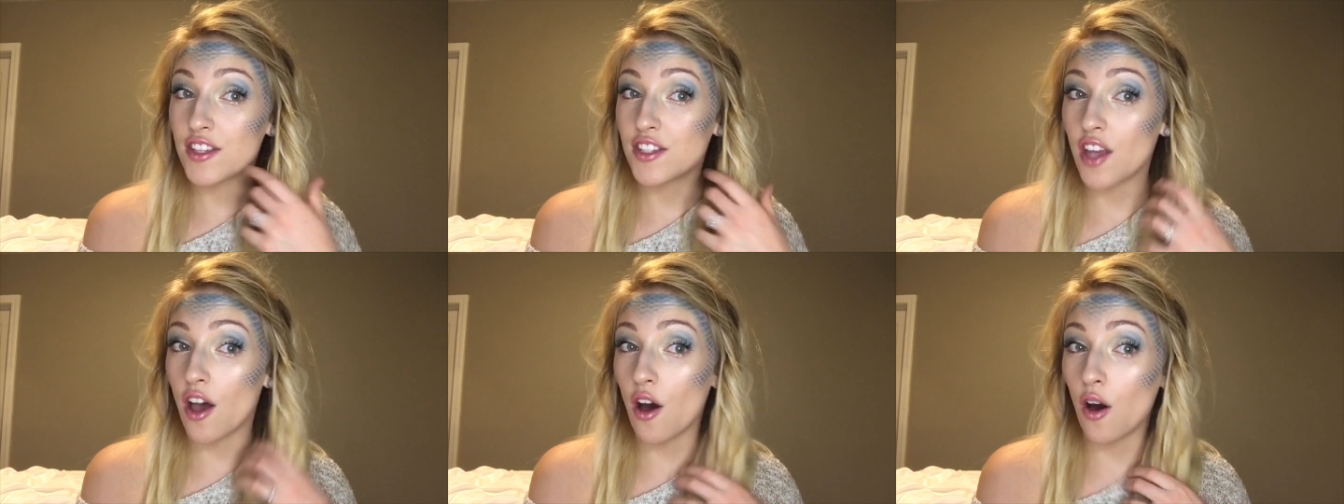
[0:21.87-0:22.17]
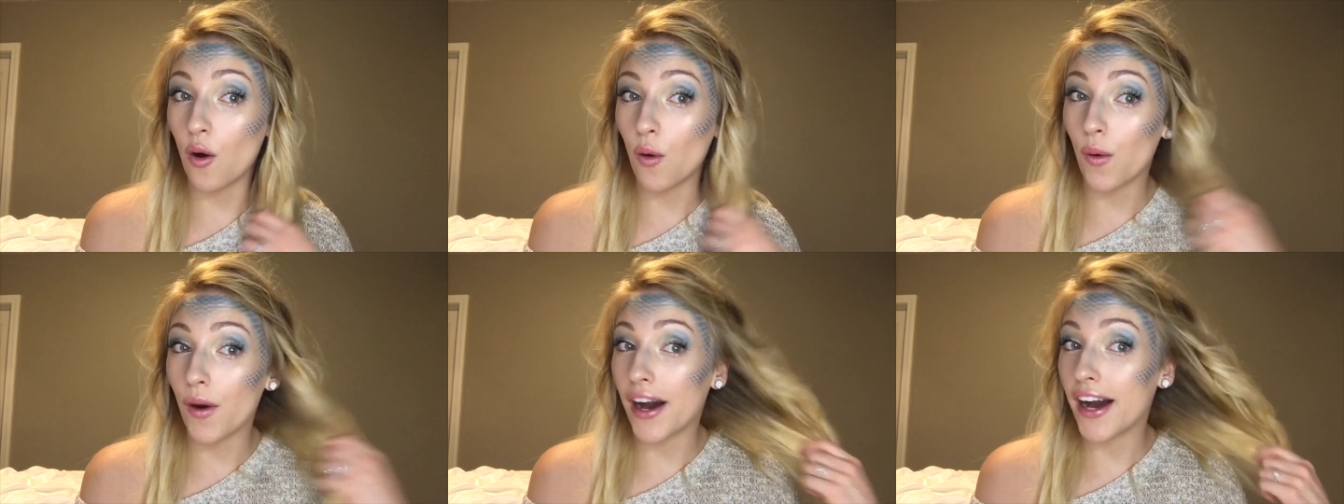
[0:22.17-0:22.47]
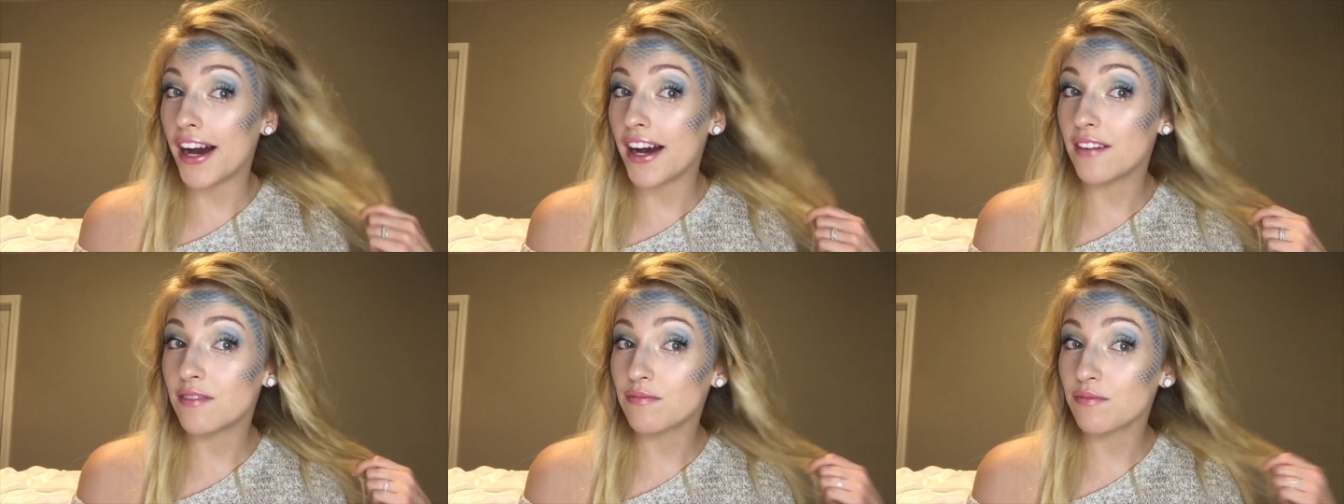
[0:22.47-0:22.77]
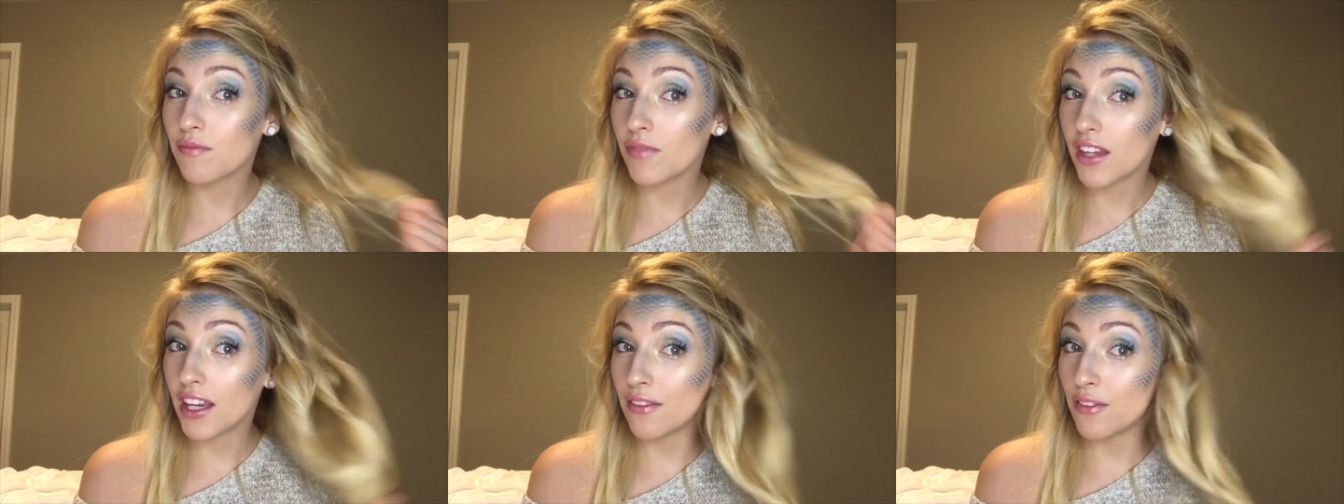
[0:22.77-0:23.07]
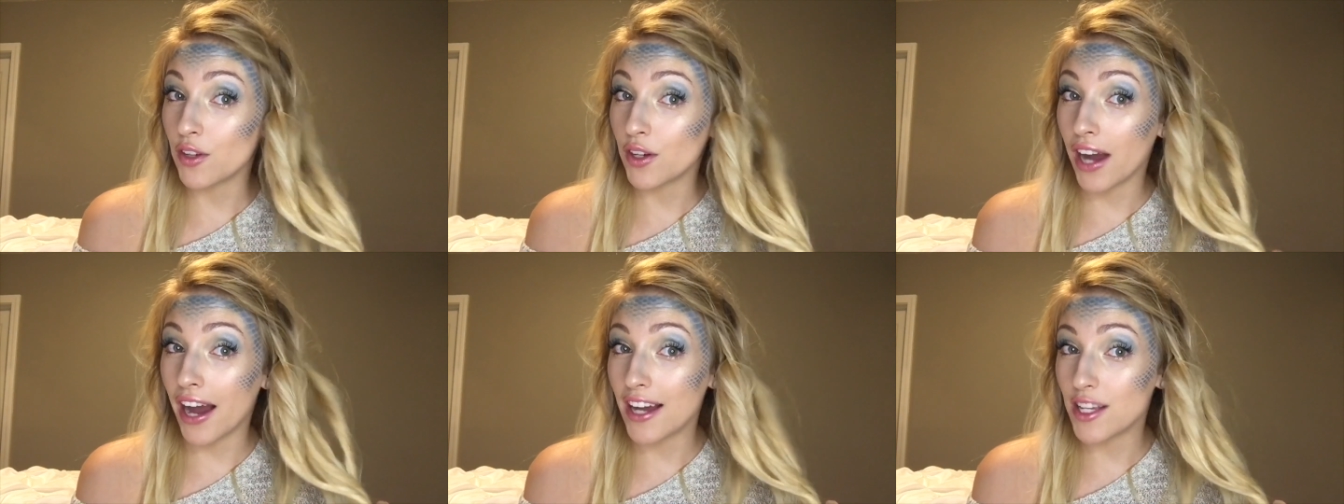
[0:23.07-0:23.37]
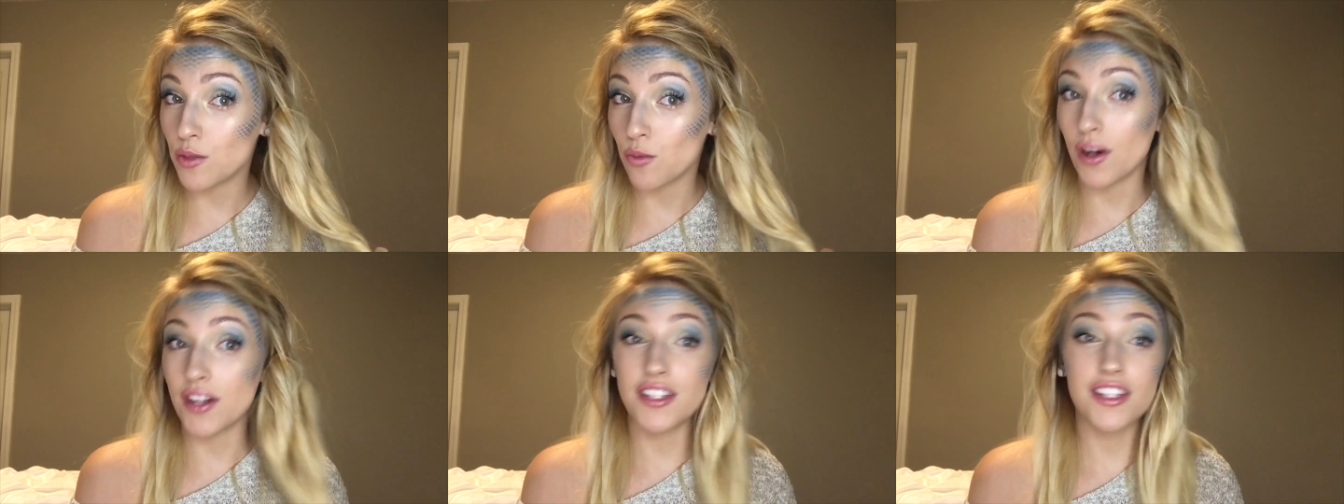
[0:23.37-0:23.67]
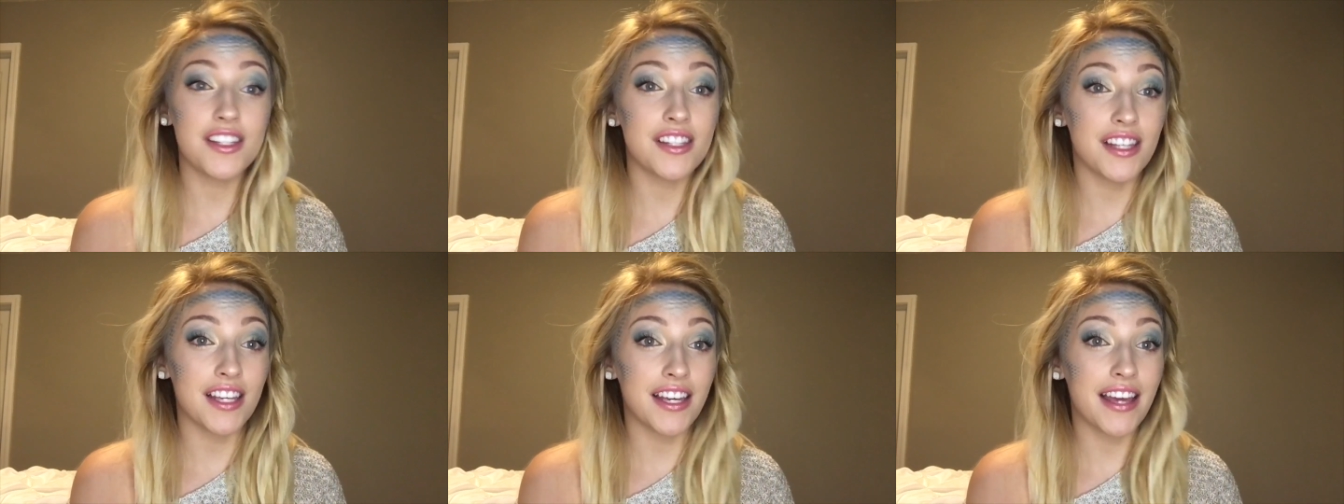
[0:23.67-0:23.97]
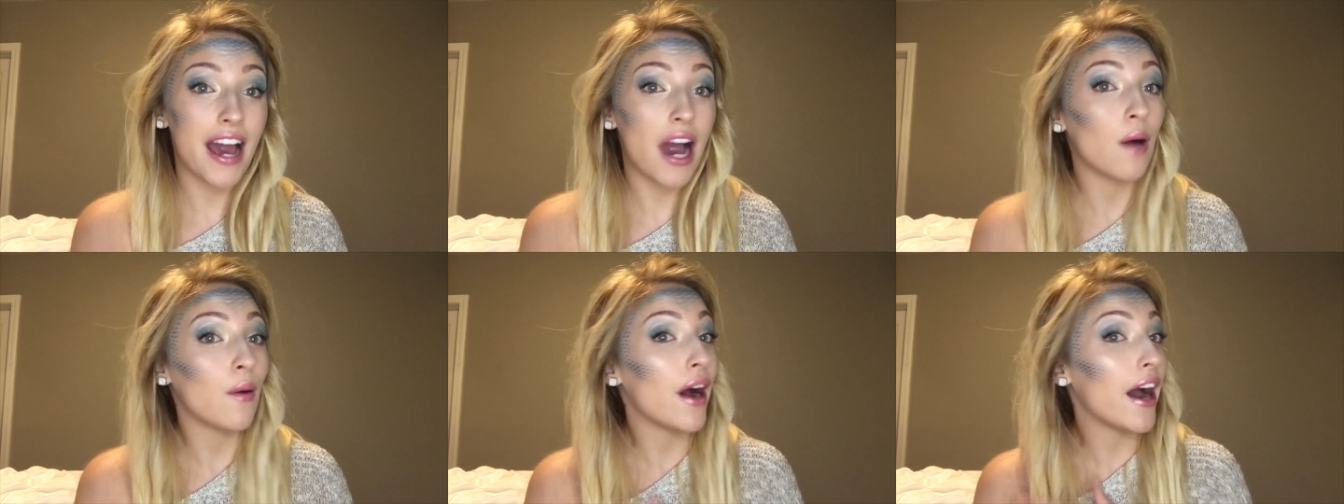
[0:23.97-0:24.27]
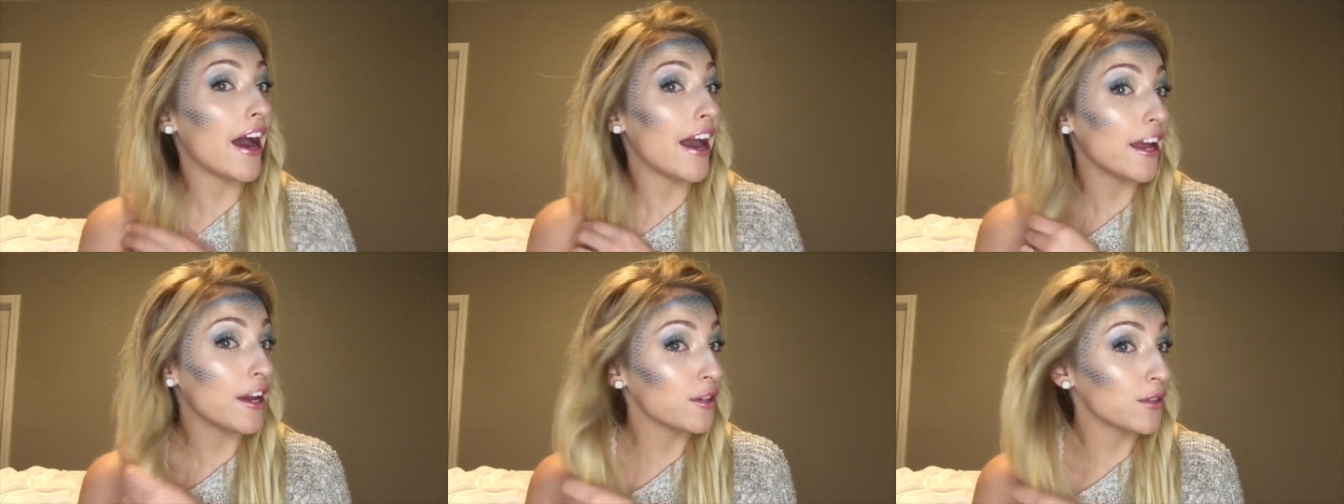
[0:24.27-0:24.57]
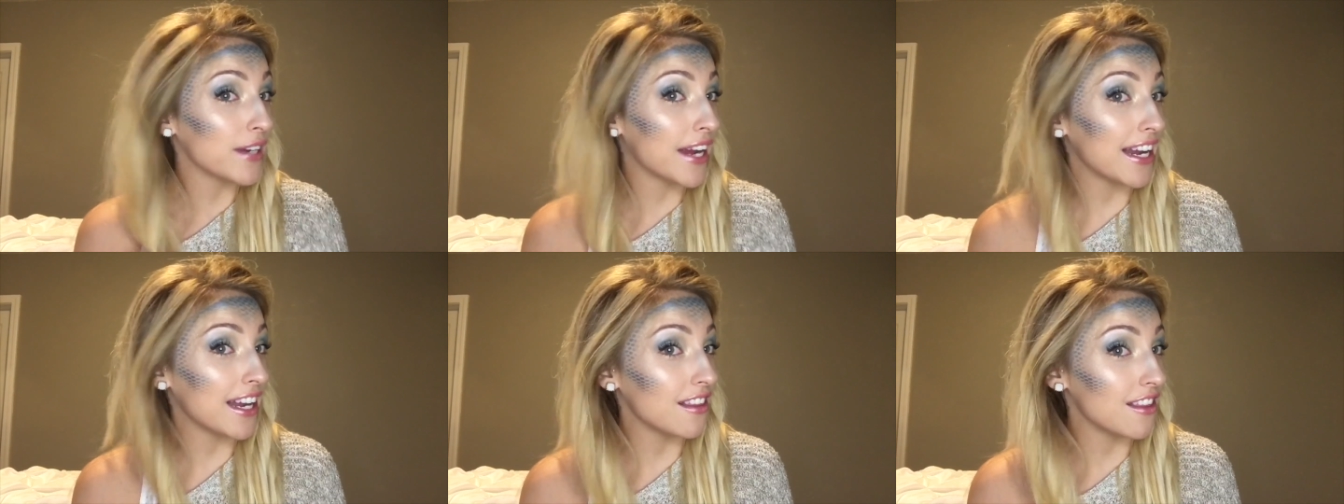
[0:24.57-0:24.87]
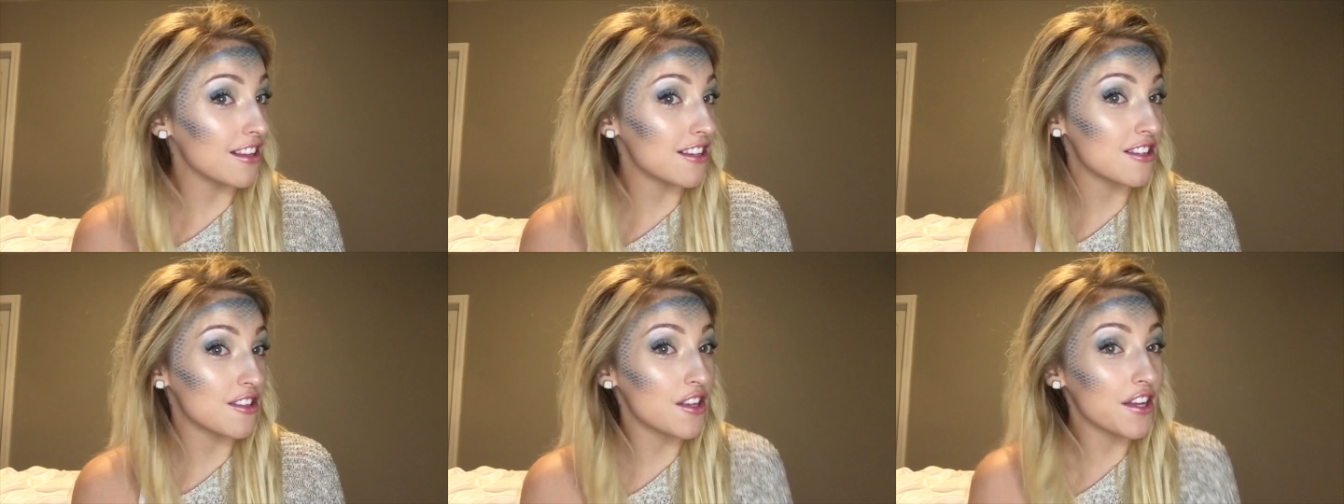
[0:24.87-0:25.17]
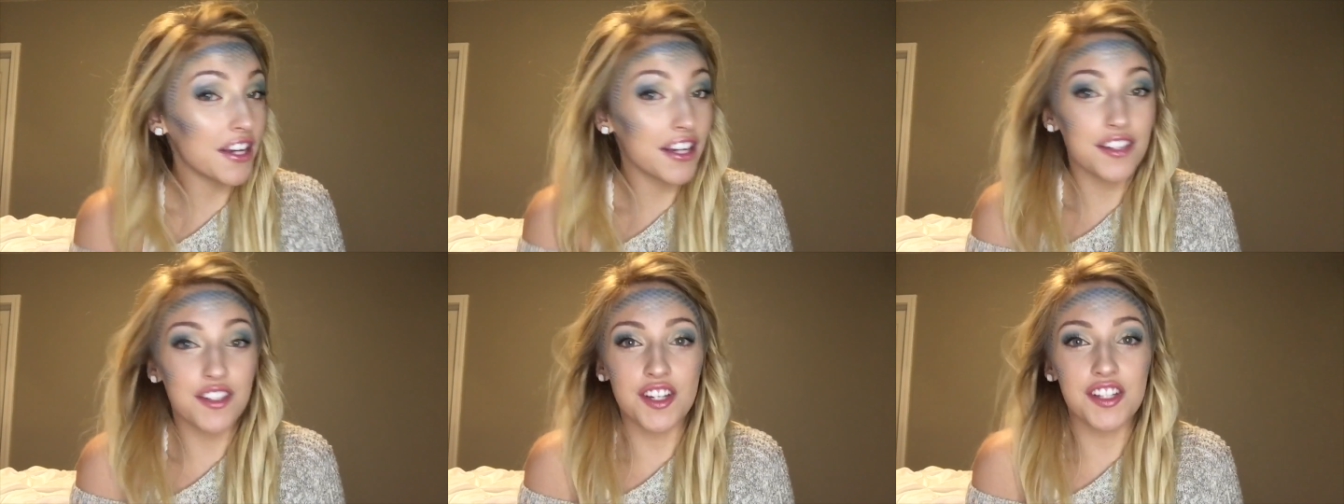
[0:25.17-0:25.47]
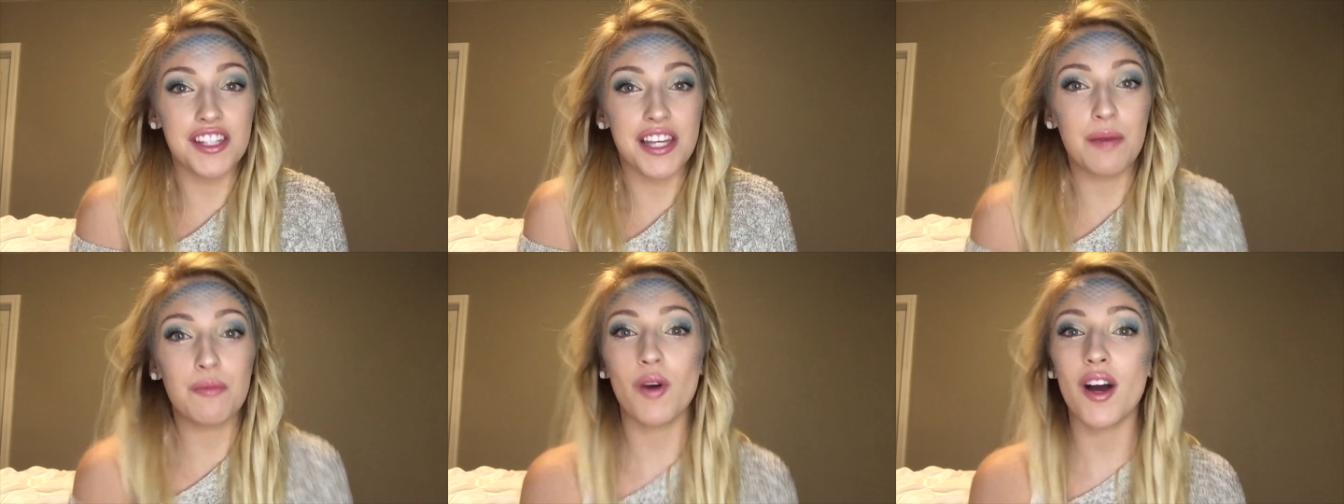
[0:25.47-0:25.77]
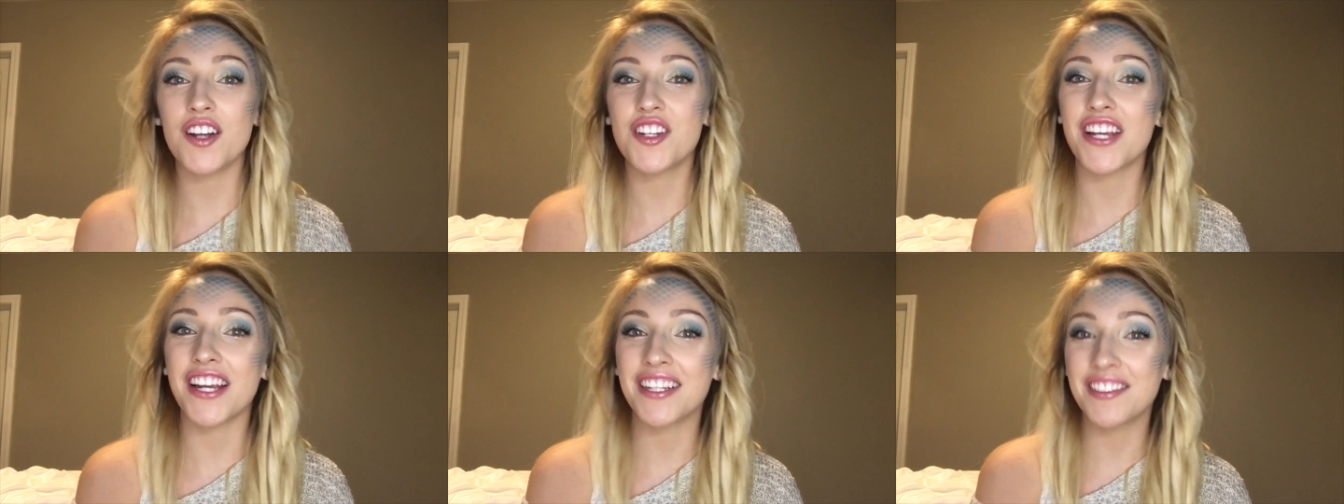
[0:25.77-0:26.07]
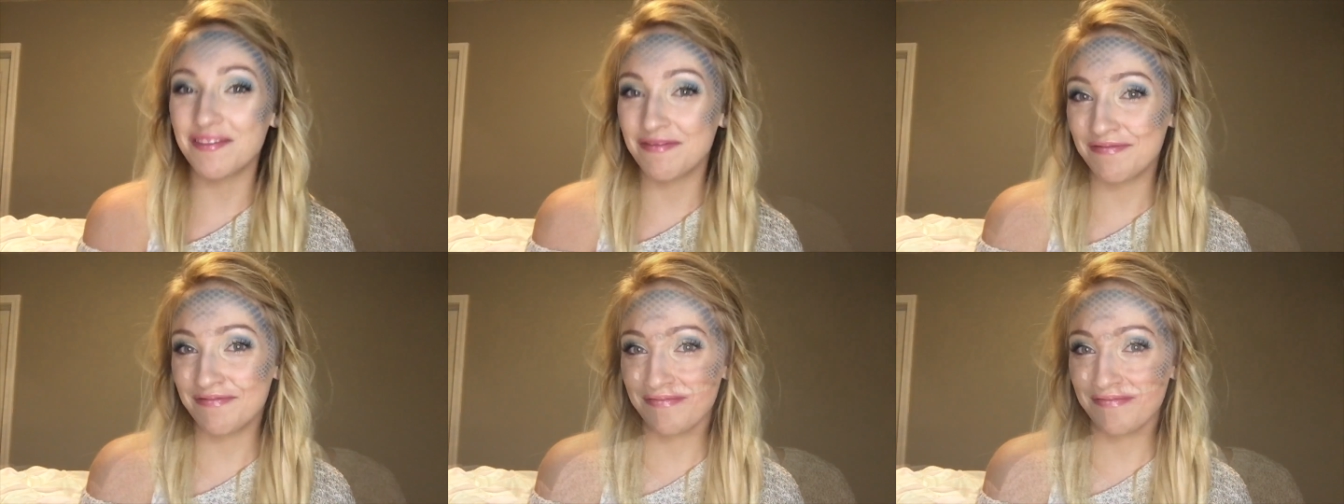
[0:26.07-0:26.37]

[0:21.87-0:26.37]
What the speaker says: So if you guys want to see how I created this look, just keep watching.